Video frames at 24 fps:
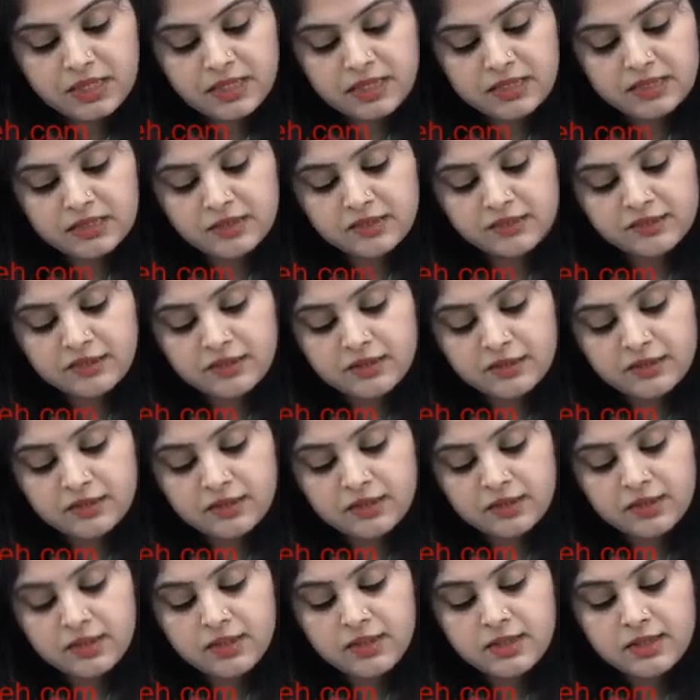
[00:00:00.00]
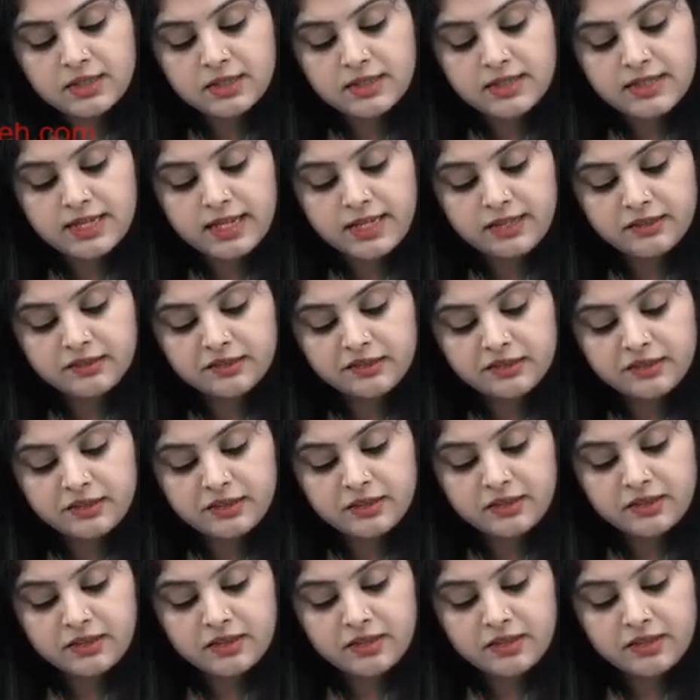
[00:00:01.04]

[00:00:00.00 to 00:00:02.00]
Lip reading: It is the dense